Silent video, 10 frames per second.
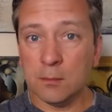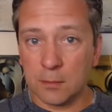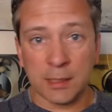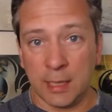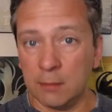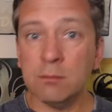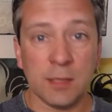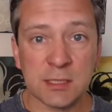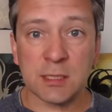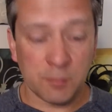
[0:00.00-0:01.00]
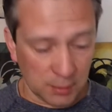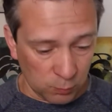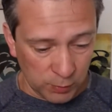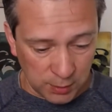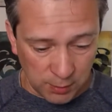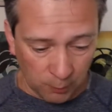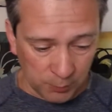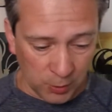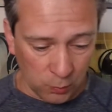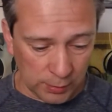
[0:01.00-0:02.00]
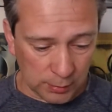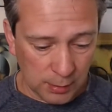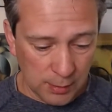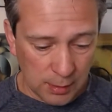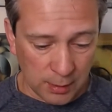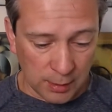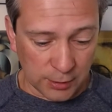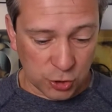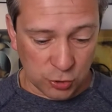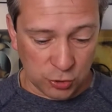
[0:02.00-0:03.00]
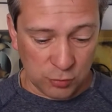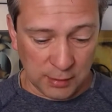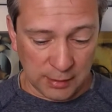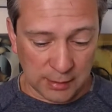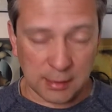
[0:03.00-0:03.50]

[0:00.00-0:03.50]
Again, that's something that we can help you out with uh, should you need it.